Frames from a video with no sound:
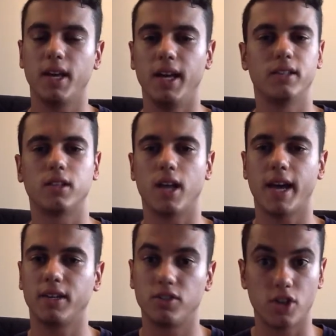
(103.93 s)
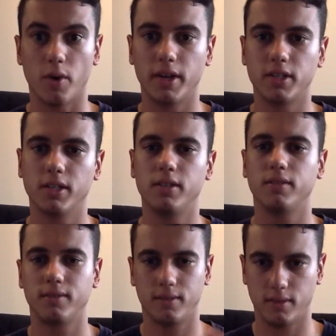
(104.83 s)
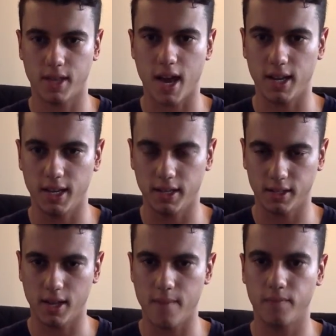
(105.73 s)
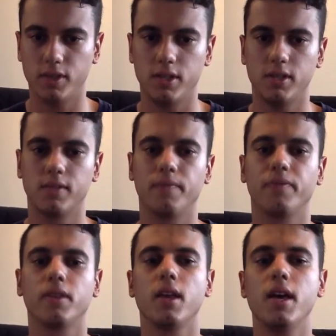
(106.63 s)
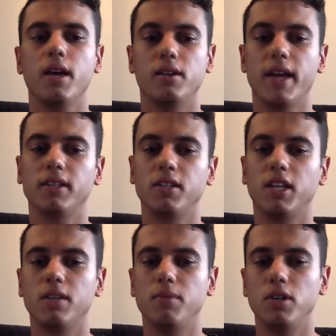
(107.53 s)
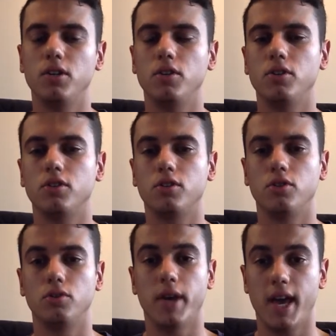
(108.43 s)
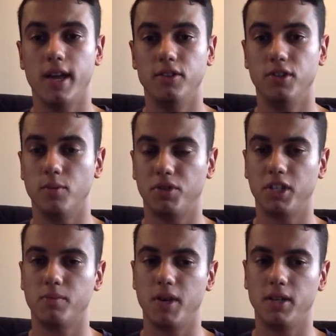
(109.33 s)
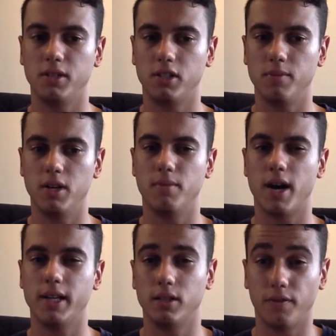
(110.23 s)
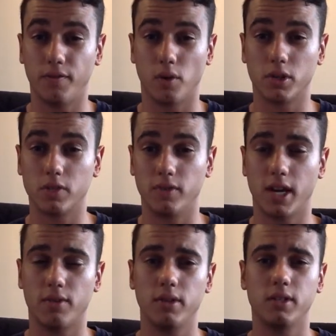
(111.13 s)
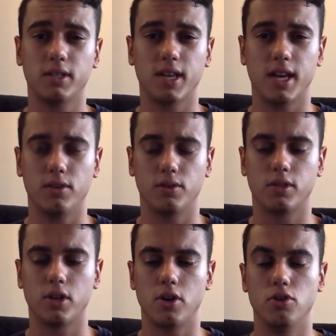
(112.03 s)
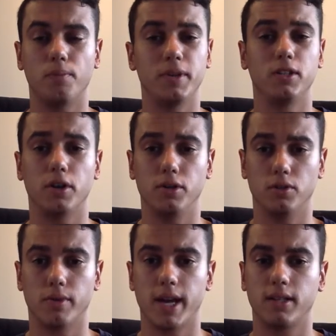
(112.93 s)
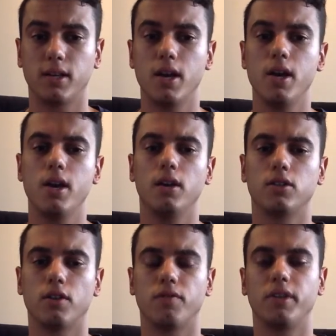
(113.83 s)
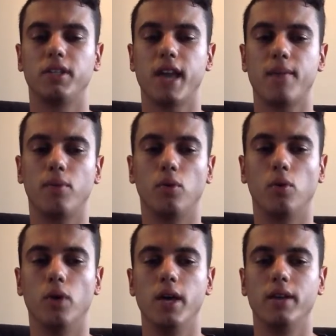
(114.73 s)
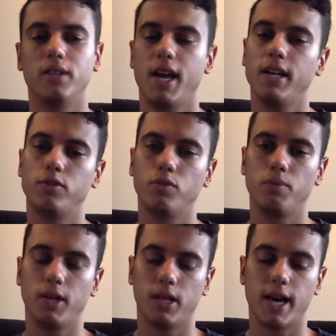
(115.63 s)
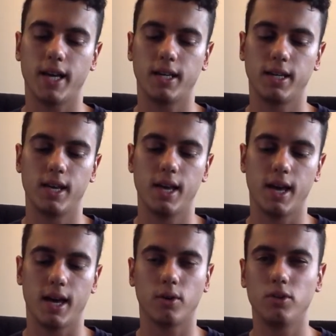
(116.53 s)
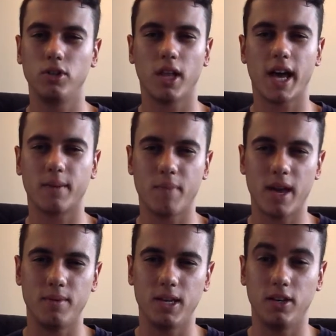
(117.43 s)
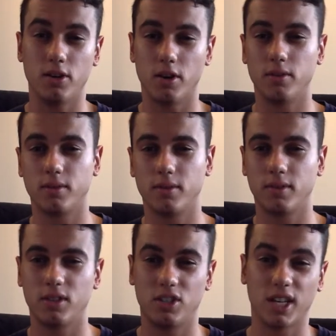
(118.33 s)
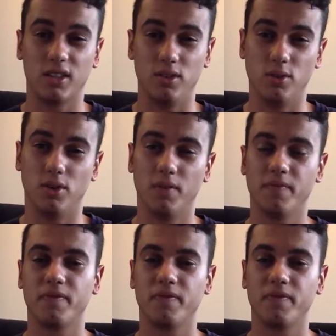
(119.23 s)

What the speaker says: It's like so excellent, that is emphasis. Next, it can be used to hedge, and what this means is to minimize the force of an utterance and also not be so direct. So for example, to hedge would be like, could you like maybe, you know, shut the door?